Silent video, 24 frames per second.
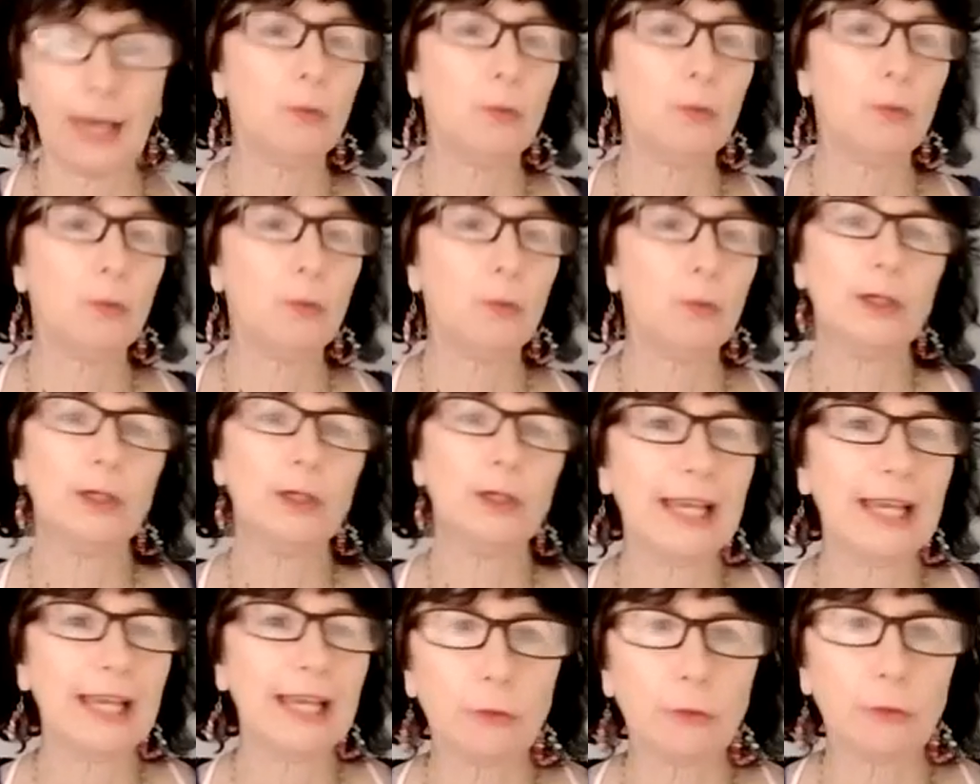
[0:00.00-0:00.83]
the
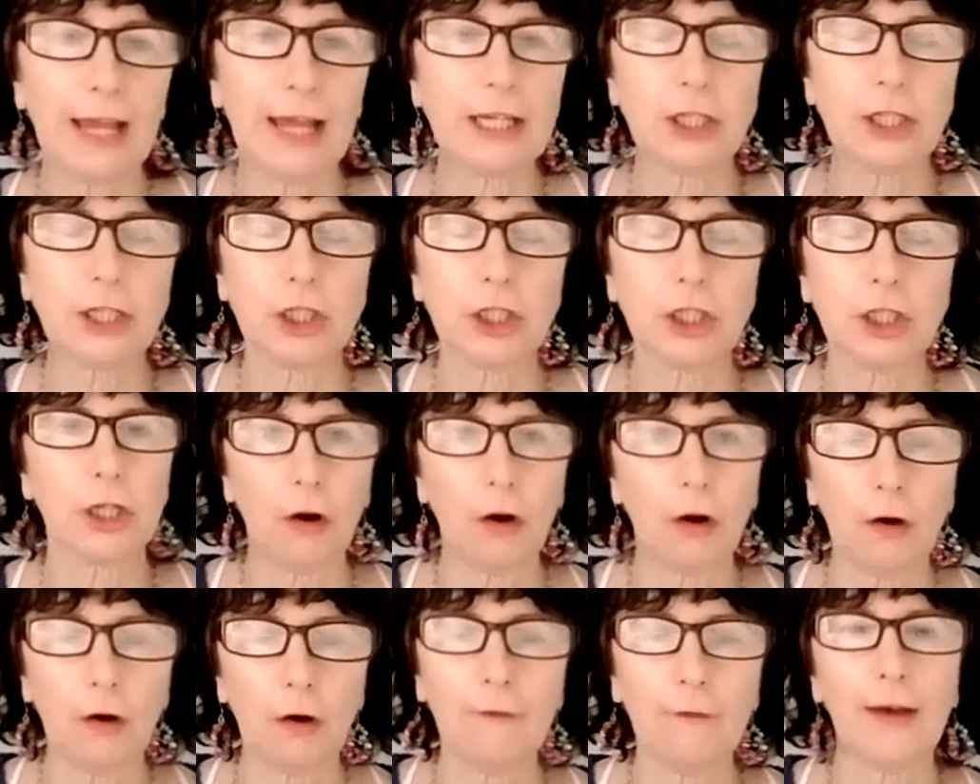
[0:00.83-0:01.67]
reflection of
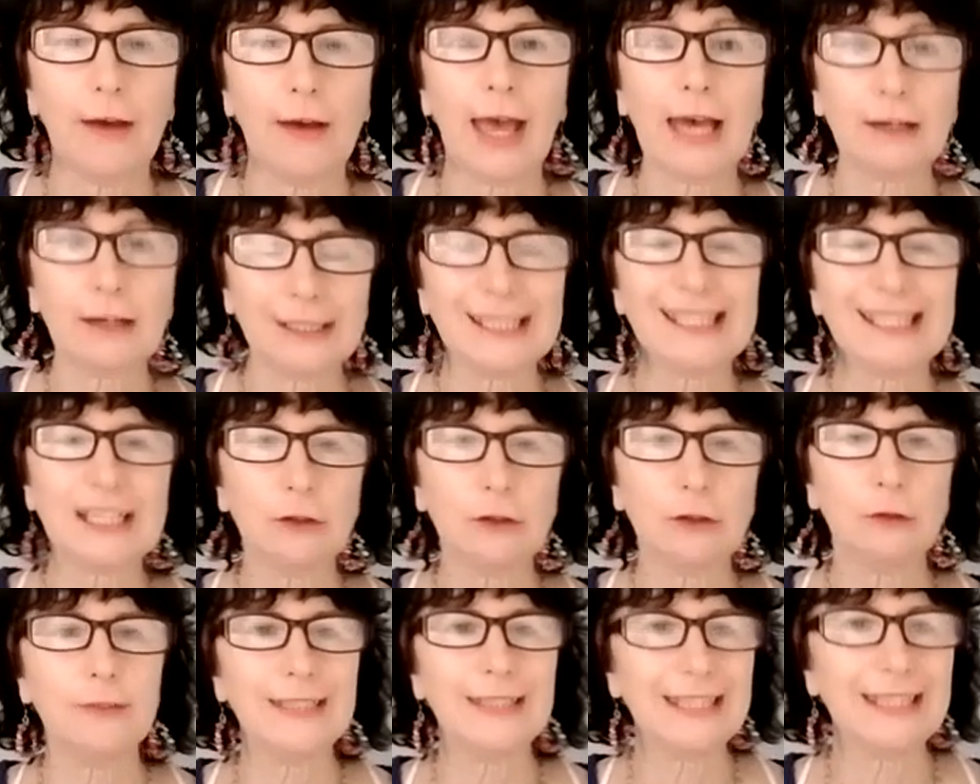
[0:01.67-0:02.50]

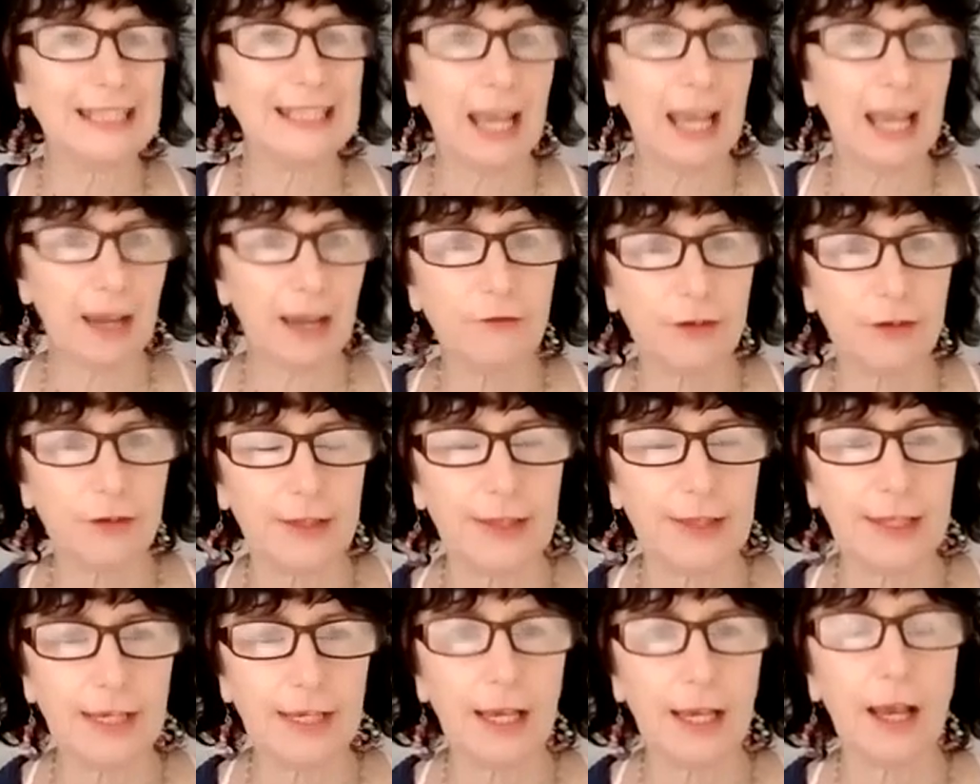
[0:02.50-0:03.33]
ourselves in
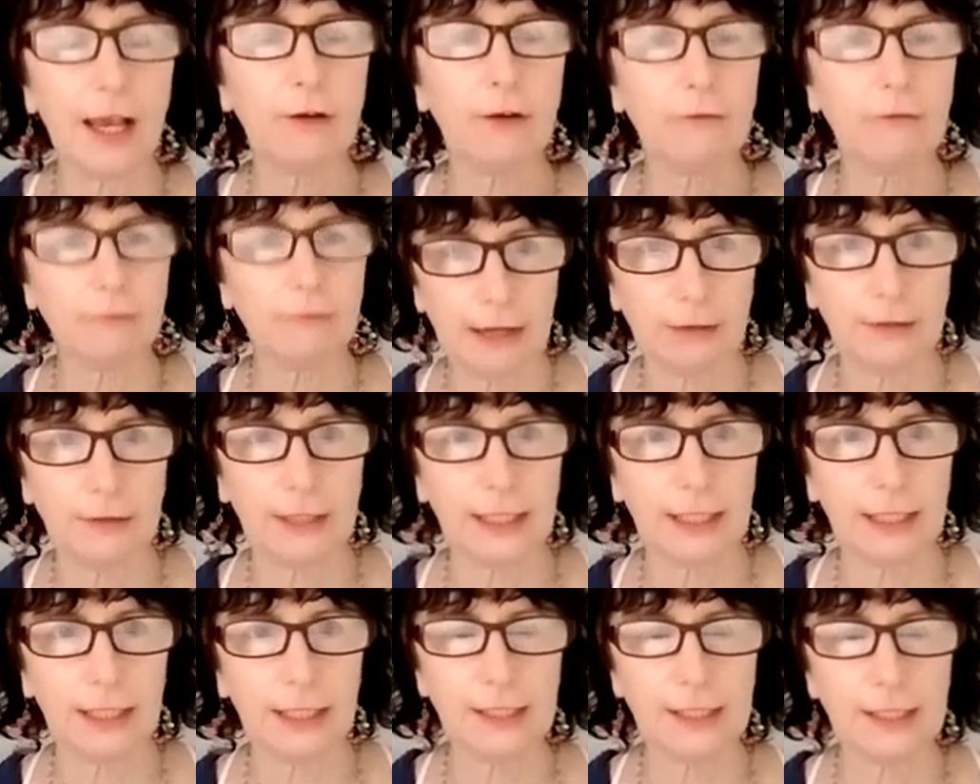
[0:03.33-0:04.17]
everything around
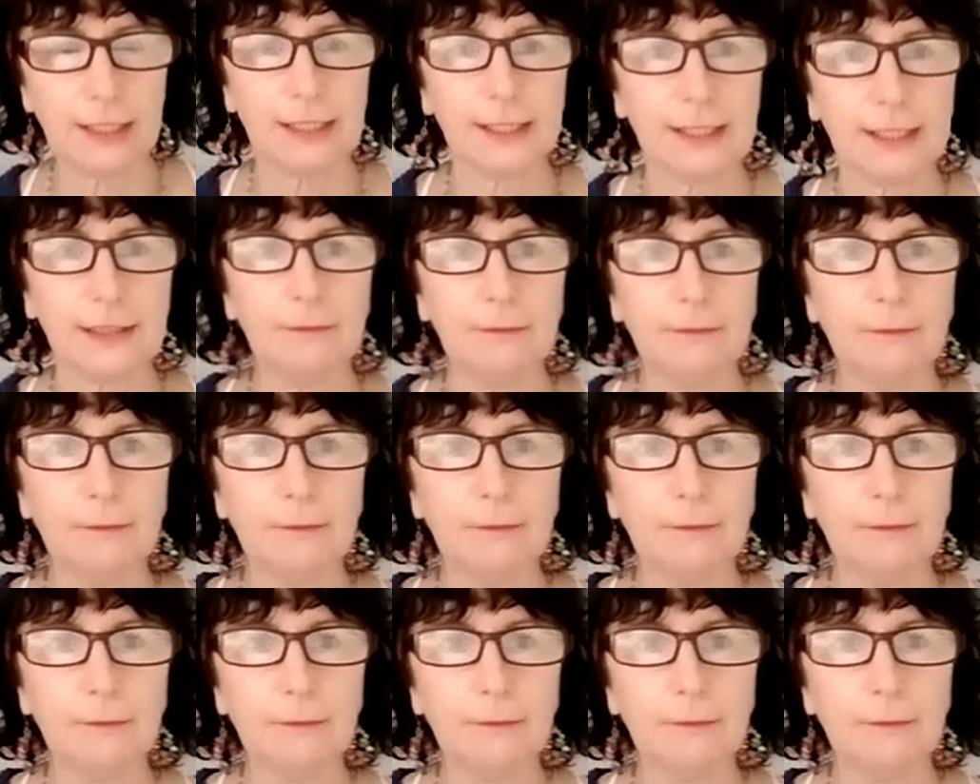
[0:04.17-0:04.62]
us.